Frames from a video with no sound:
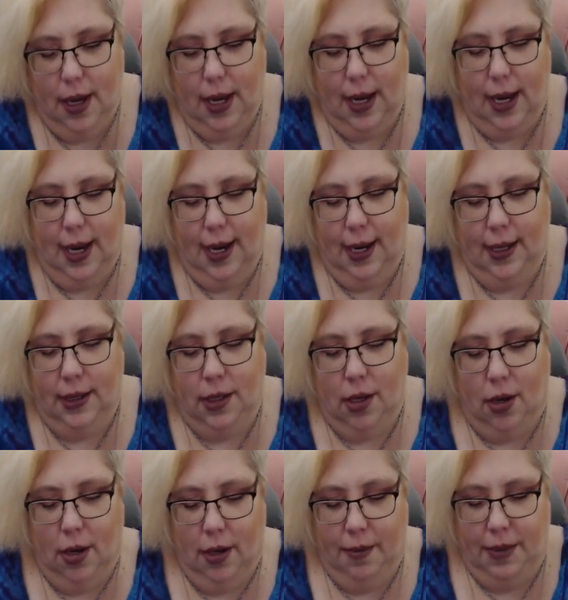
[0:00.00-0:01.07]
and
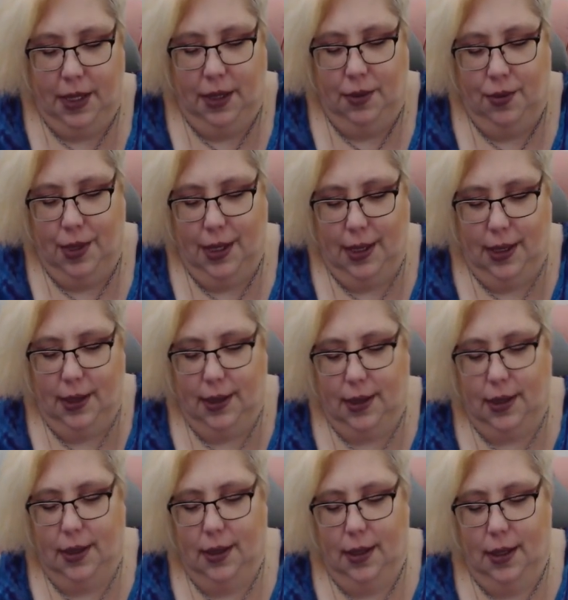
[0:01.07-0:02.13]
Army. What is
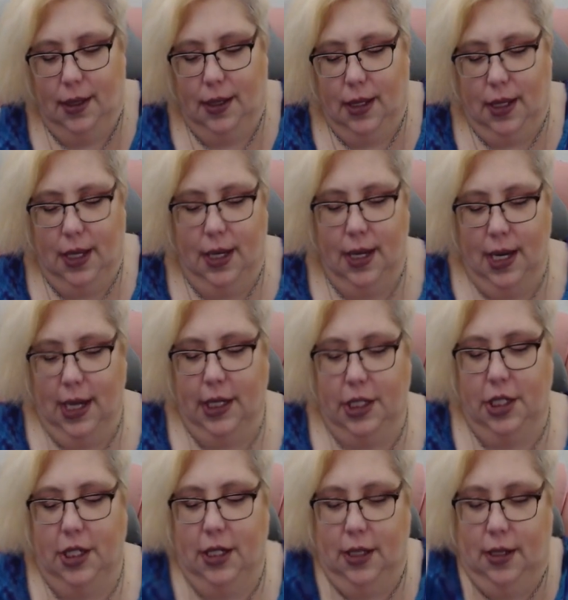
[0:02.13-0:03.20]
the
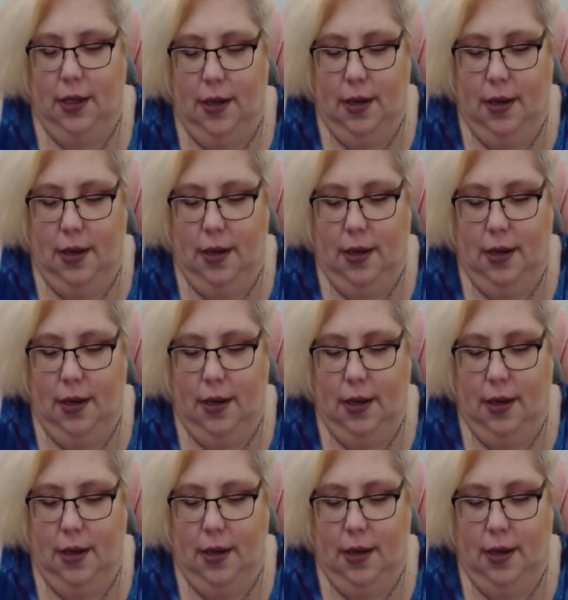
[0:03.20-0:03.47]
connection?